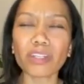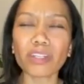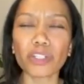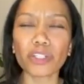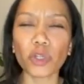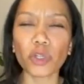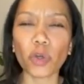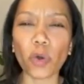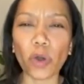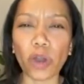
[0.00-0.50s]

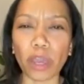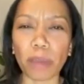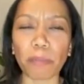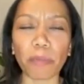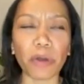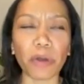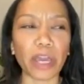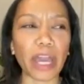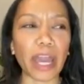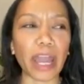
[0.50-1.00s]
joy,
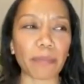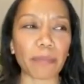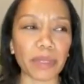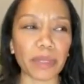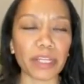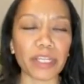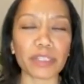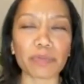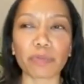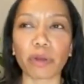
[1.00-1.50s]
more
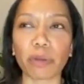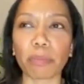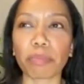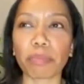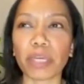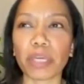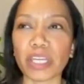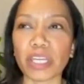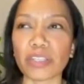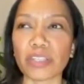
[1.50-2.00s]
happiness, more
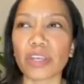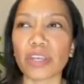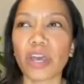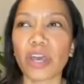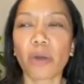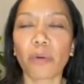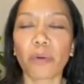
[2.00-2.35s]
peace?